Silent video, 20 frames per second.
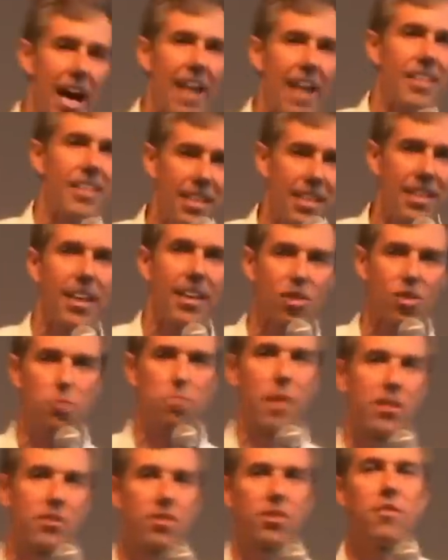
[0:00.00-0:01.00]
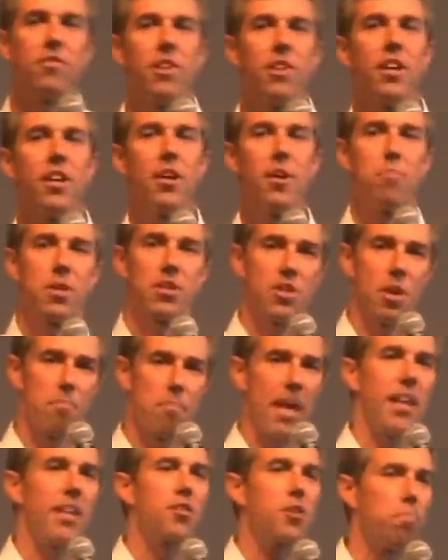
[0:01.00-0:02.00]
is not inexpensive. But as I
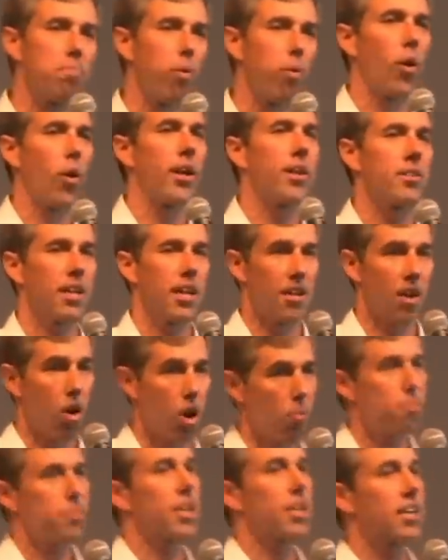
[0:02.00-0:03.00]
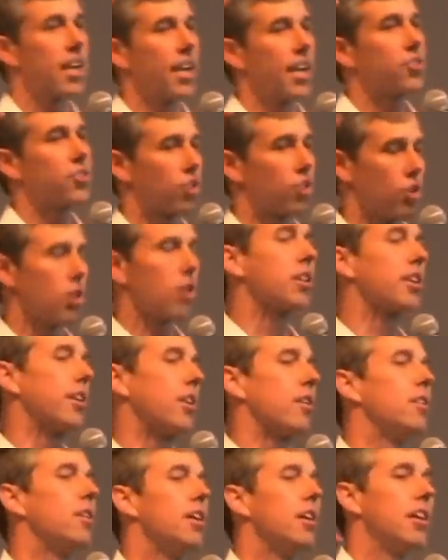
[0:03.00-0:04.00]
made the point, and I hope the case
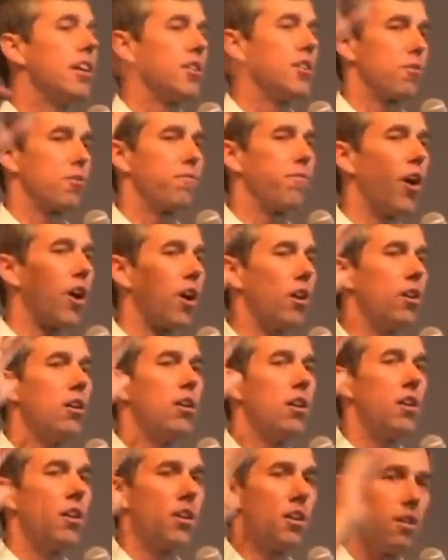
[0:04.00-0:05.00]
earlier, it's a far,